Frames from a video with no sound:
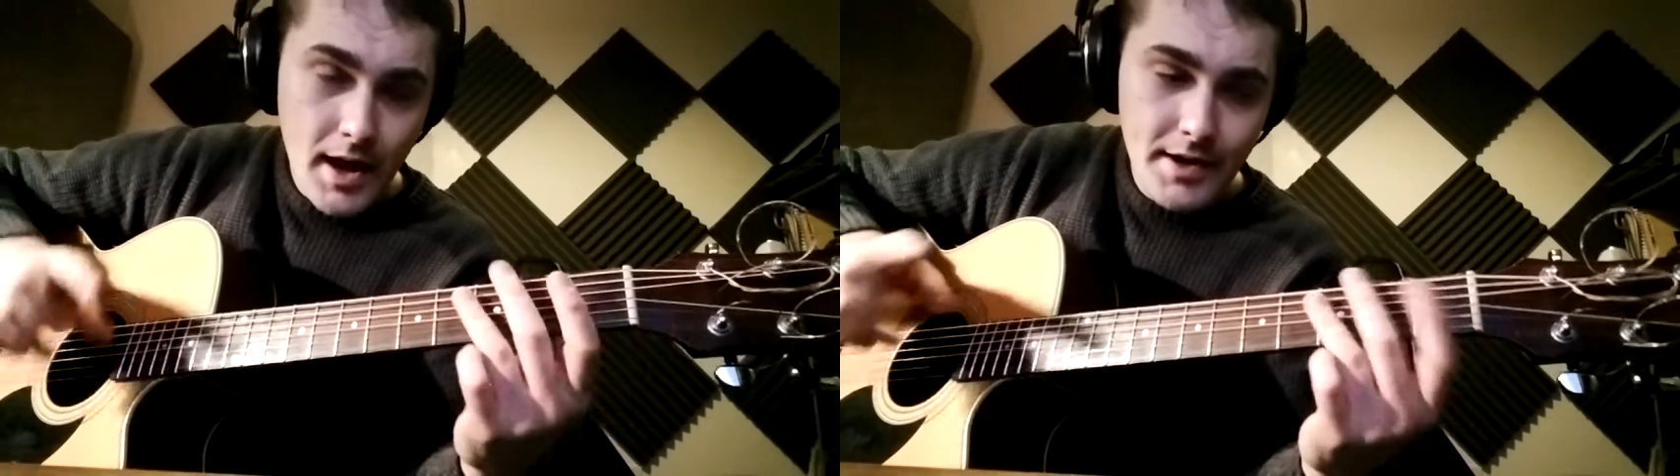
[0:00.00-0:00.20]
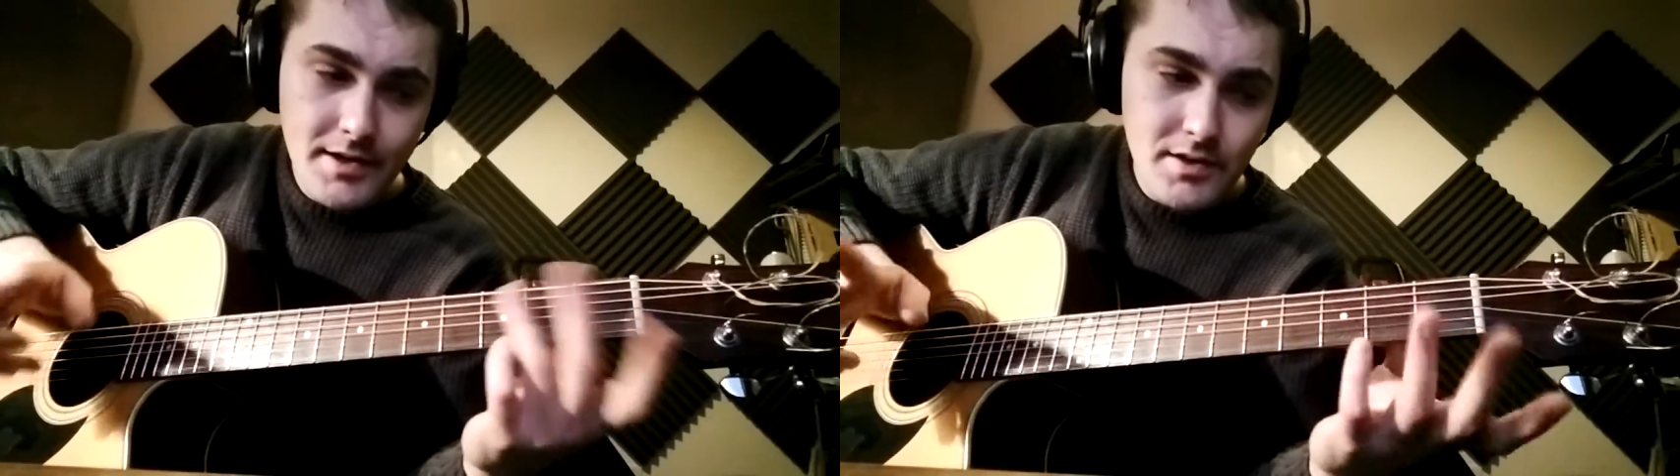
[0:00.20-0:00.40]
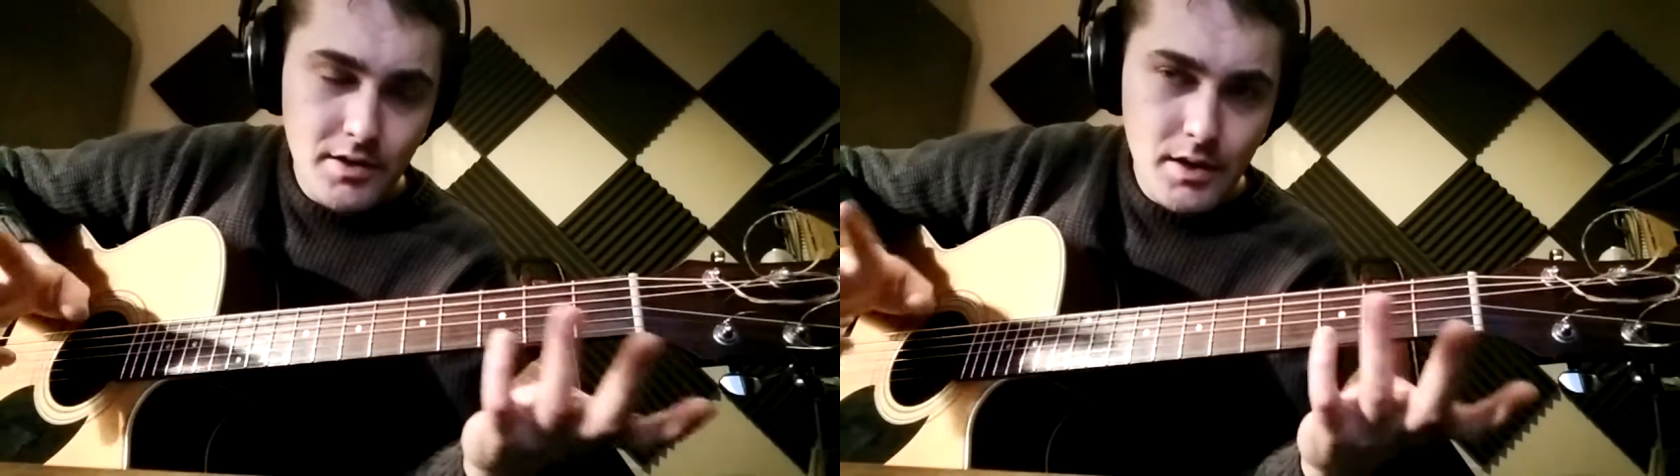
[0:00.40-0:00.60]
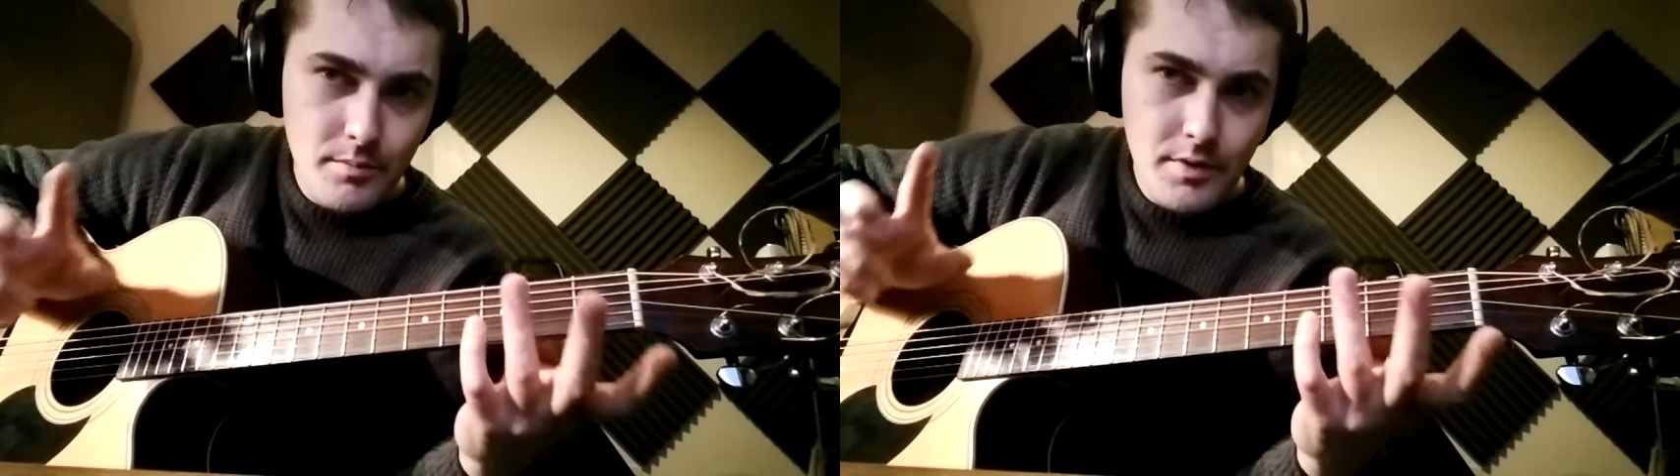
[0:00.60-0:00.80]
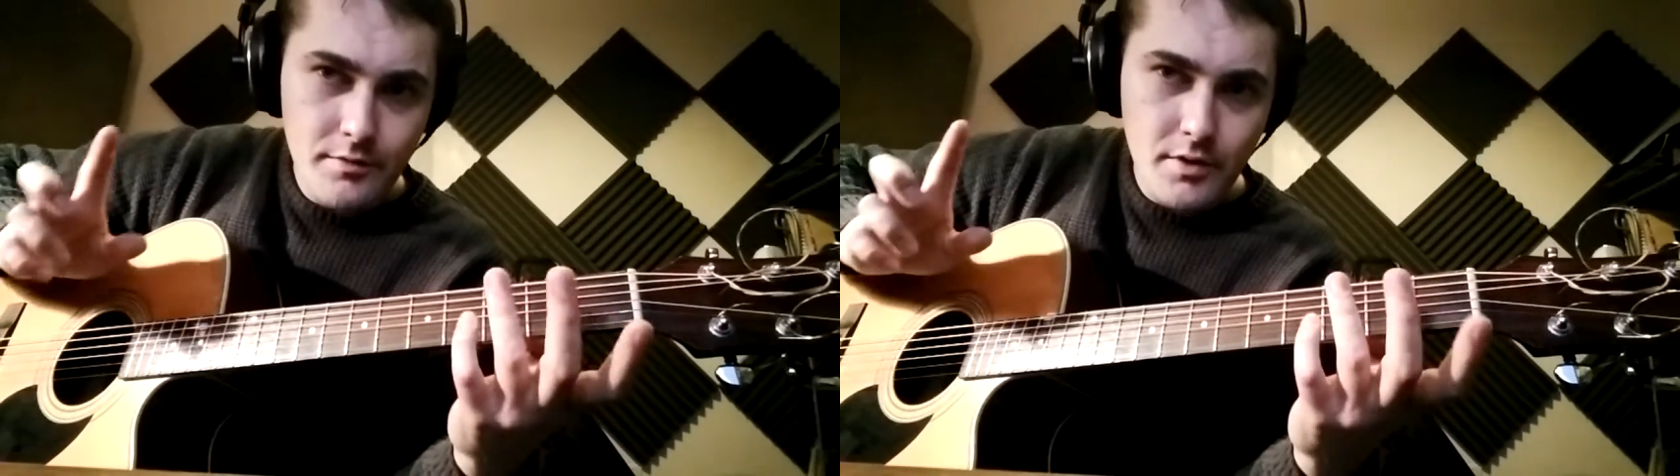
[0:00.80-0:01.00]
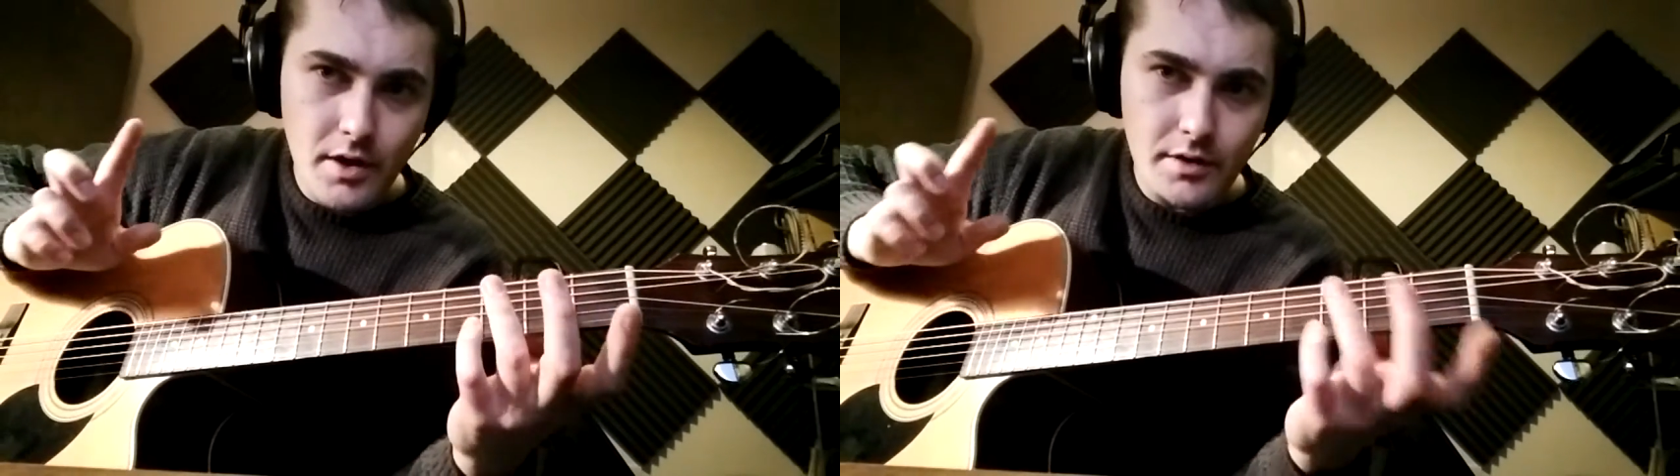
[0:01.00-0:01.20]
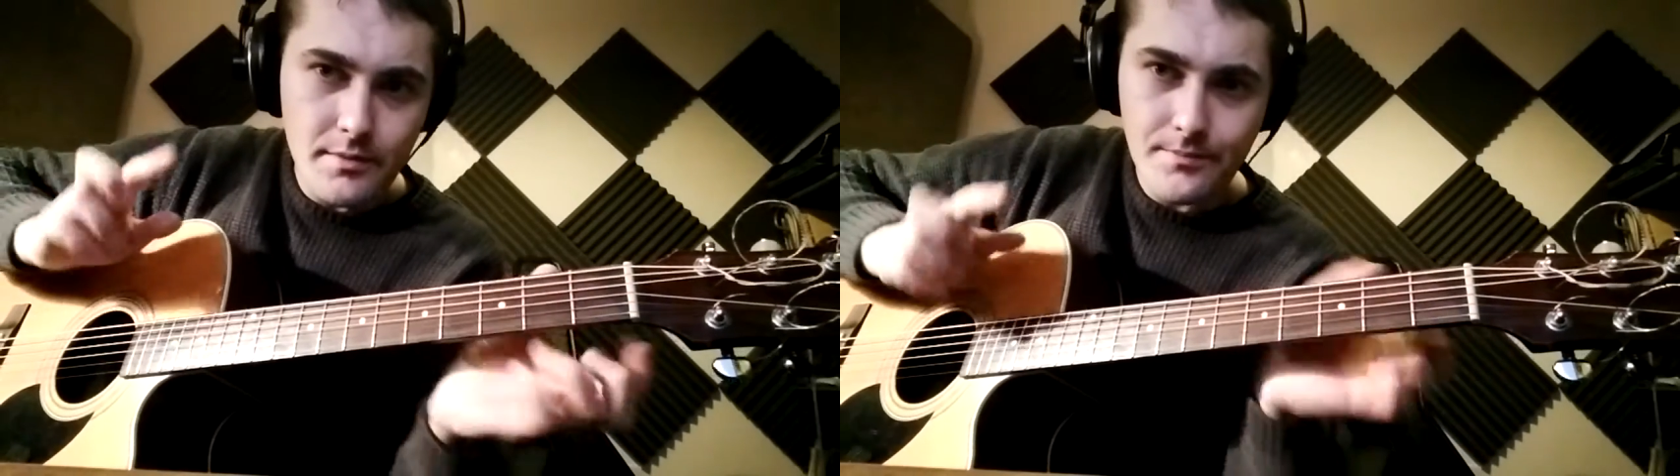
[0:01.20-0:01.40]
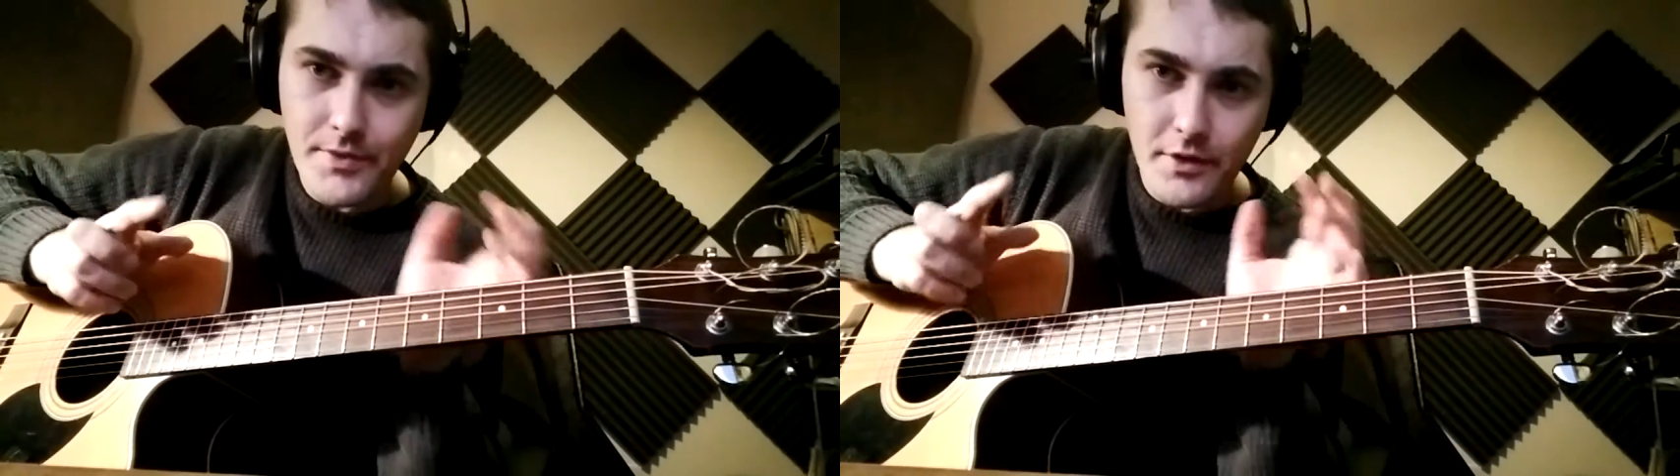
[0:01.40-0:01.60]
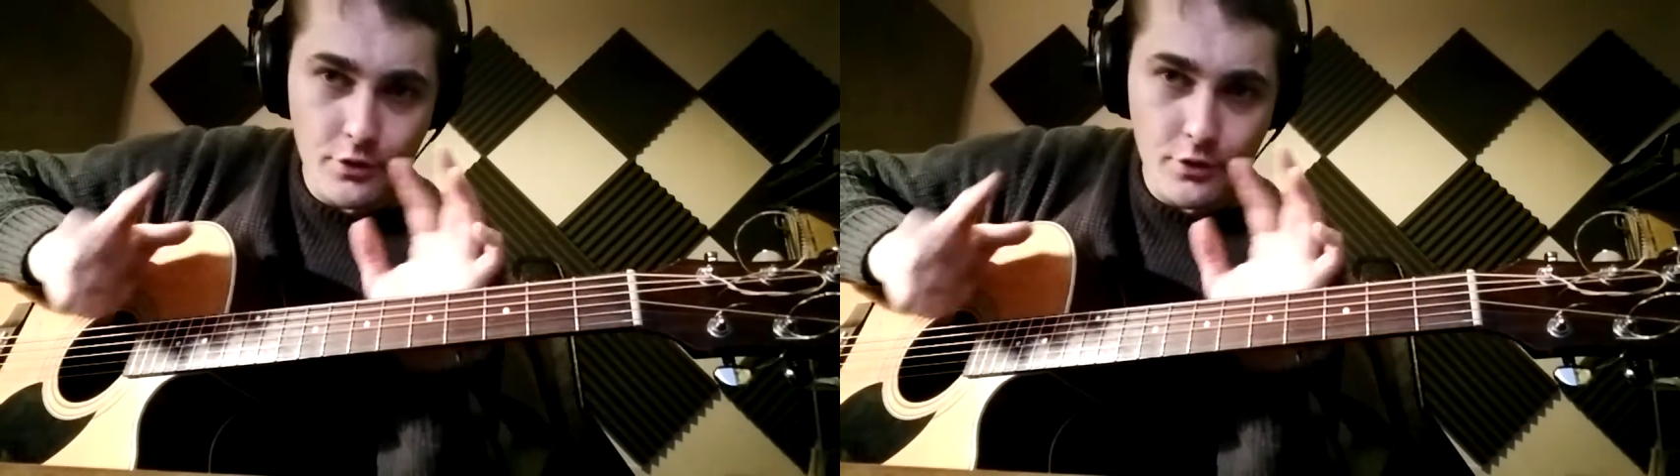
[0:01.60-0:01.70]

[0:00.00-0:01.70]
Anytime you've got a